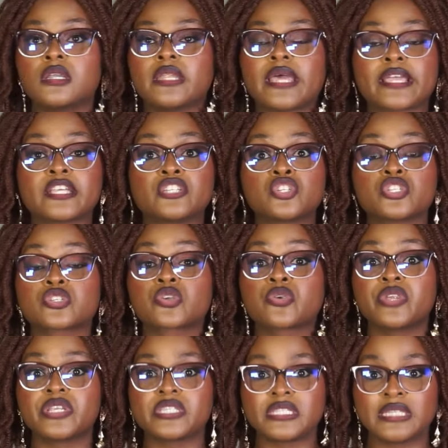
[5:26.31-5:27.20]
Like, it's
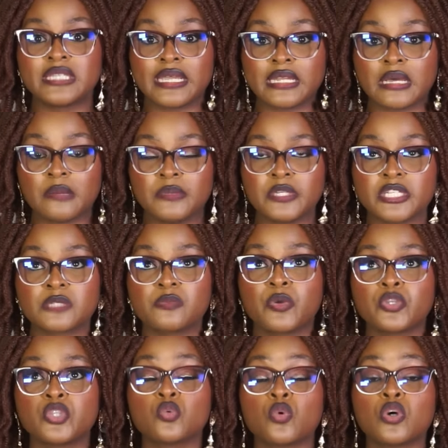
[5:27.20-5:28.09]
just crazy dynamics.
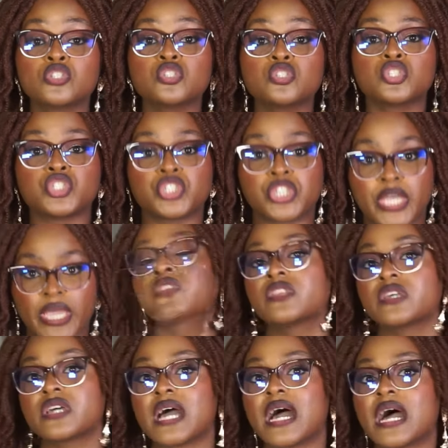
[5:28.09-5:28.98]
But you want to
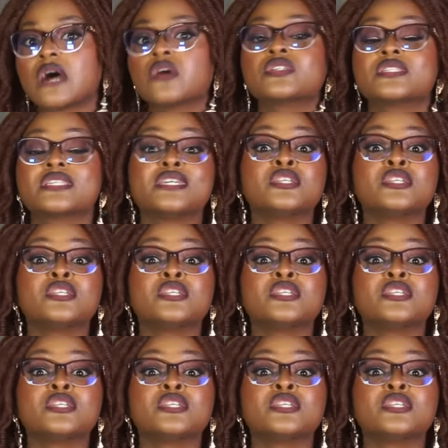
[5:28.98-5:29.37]
check the house